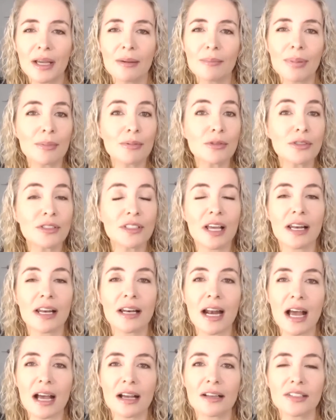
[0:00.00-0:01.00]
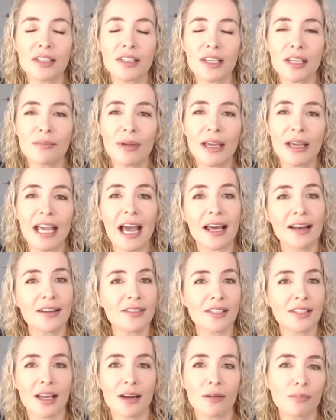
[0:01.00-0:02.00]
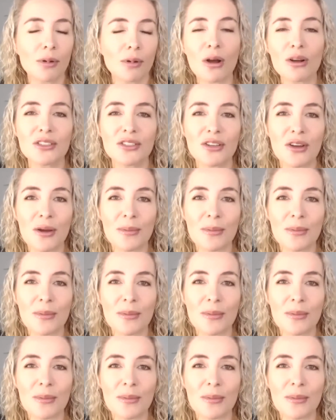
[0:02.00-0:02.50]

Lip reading: people started asking me how to start a blog. So I